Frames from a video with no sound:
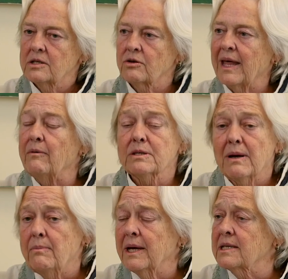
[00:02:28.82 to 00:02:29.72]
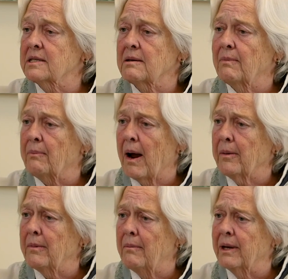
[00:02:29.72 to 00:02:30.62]
So that was my biggest,
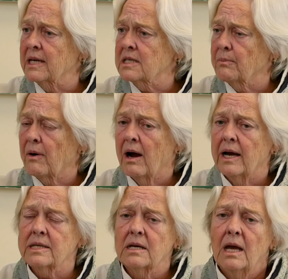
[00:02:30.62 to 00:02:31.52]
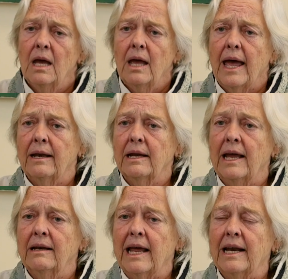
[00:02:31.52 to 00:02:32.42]
probably my biggest surprise. And,
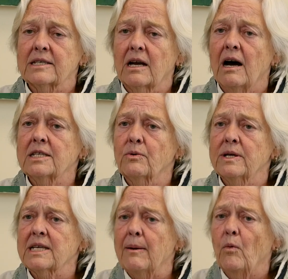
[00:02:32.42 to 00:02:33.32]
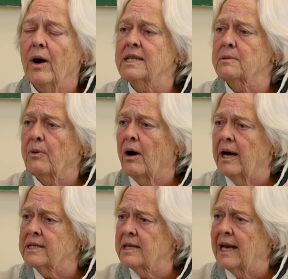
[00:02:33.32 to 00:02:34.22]
and, and as a consequence, I'm quite
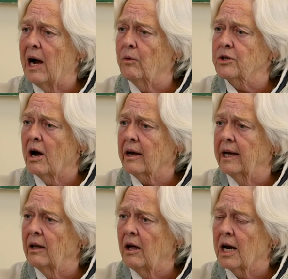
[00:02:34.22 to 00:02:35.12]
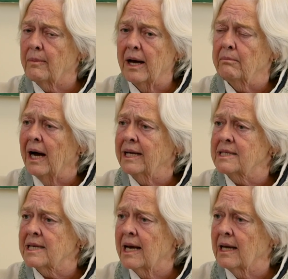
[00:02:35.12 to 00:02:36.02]
surprised that now we're talking a lot about
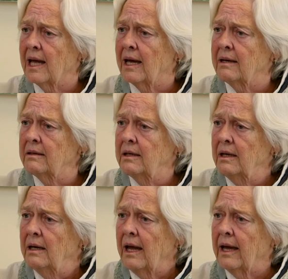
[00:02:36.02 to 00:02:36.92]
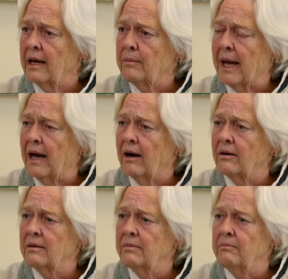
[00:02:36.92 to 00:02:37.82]
mindset again and
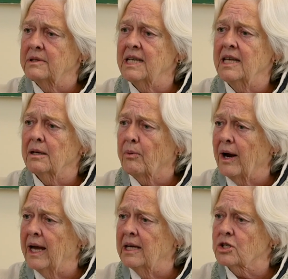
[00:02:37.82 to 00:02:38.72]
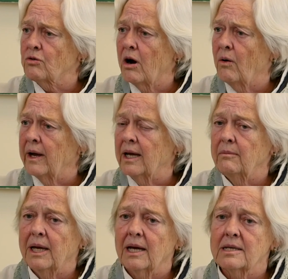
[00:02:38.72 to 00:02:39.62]
about seeing the brain as growing
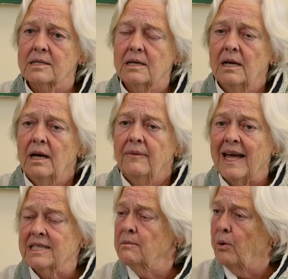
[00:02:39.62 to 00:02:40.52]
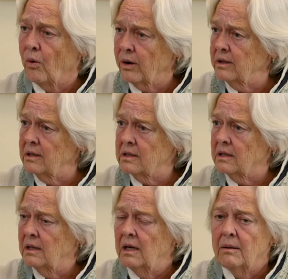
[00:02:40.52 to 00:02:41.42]
because that's important.
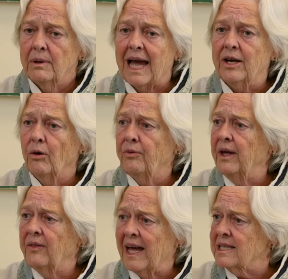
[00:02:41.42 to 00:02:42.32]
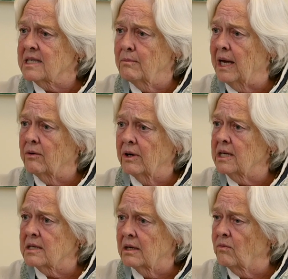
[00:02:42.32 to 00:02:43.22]
But I don't think that's the main
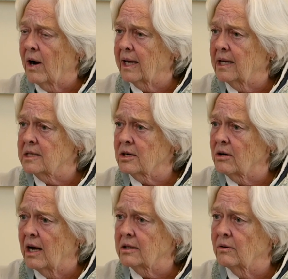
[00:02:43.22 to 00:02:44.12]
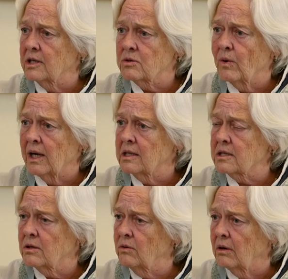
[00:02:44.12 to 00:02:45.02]
reason why kids are not doing well in
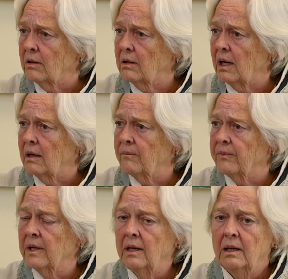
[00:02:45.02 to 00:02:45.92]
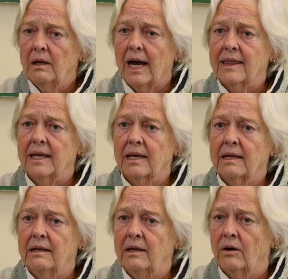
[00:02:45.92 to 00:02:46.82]
school. Um, I think,
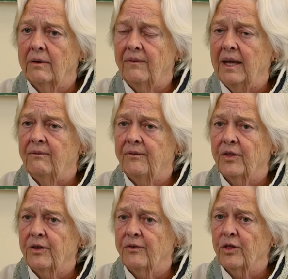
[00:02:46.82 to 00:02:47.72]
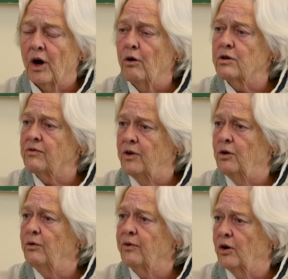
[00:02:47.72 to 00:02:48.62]
you know, if, if for, for those
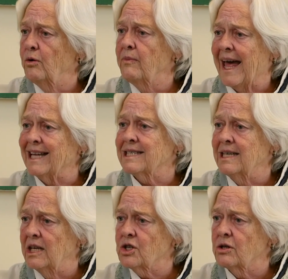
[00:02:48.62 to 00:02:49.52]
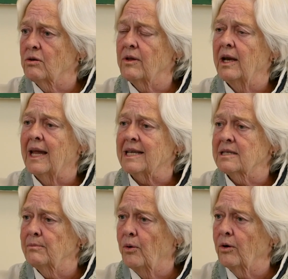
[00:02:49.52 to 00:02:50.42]
few for whom that's an issue, then
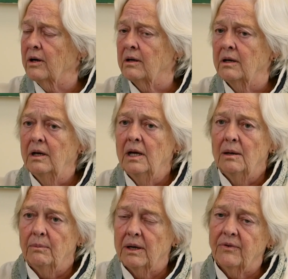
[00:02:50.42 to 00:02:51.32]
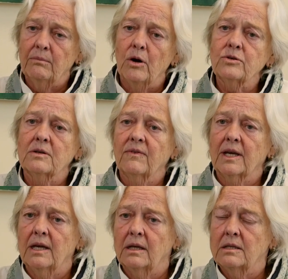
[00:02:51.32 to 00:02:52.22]
that's important. But for most of the
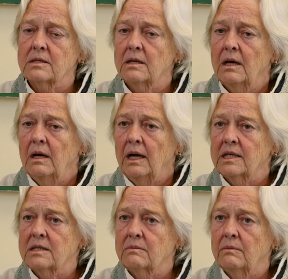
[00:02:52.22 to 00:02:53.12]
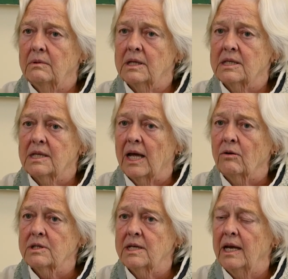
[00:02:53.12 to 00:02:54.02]
kids, it's, it's that they
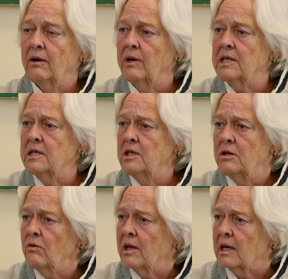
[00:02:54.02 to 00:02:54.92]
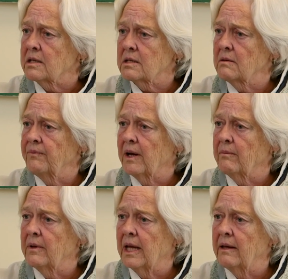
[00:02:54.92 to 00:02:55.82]
don't see any reason to do this
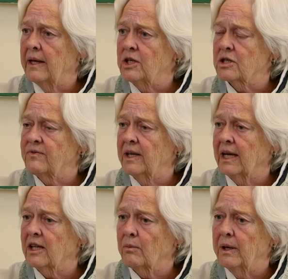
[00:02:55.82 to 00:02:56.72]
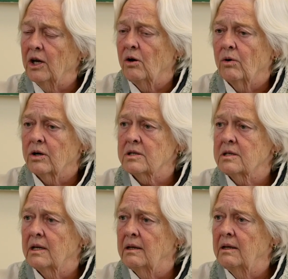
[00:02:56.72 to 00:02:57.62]
and they, they just feel like they're being
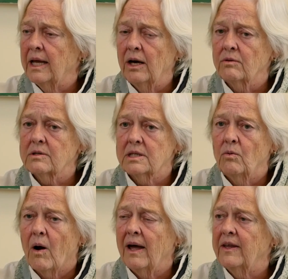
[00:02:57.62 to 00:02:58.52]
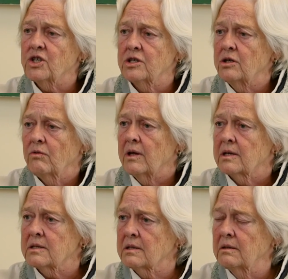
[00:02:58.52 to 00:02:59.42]
coerced and they don't see why they should do
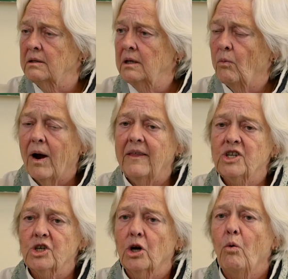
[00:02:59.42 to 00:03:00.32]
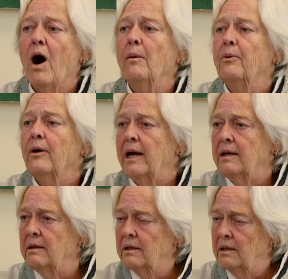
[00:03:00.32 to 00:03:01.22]
this, why they should cooperate
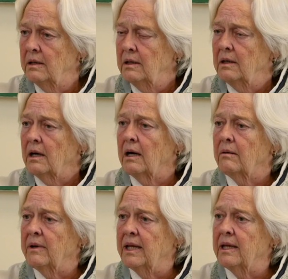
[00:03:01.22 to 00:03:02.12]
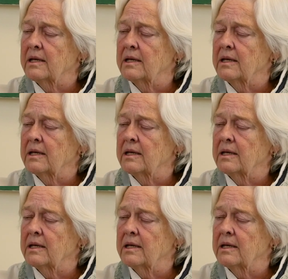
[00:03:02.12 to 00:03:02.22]
um, in